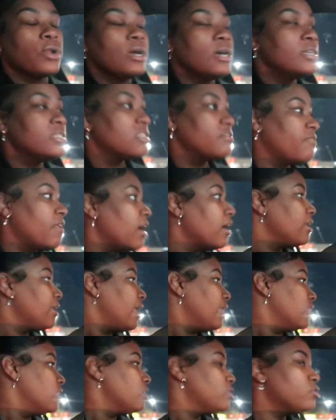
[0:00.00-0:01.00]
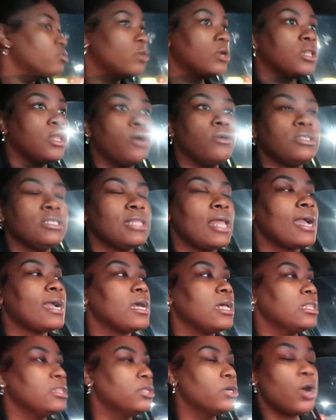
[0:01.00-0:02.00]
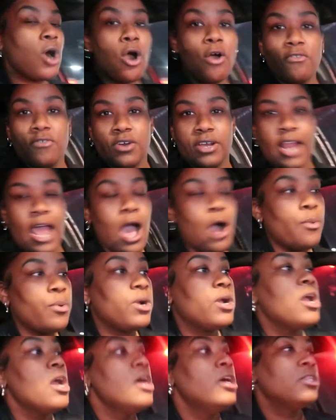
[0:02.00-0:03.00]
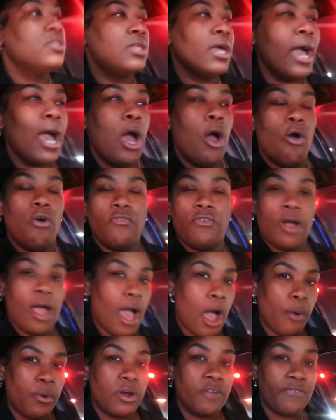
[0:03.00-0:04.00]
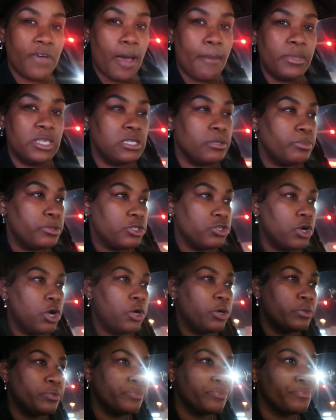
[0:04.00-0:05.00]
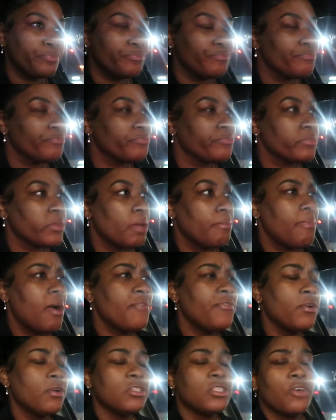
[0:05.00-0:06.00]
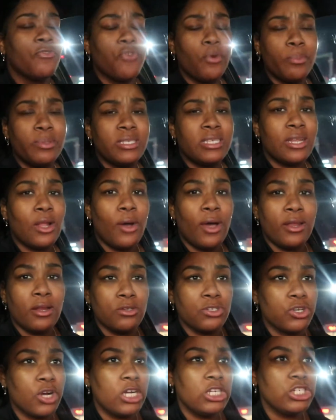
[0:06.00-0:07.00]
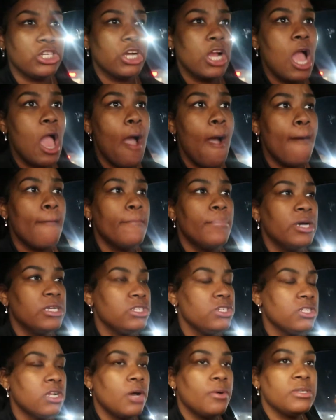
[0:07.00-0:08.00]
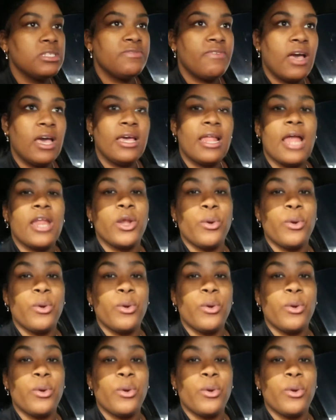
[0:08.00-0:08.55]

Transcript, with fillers: on a hunt to find that. Liquor store closing like a little over an hour. So I got over an hour to find me some Patron my phone is on 4% I don't have no charger but you know it's fine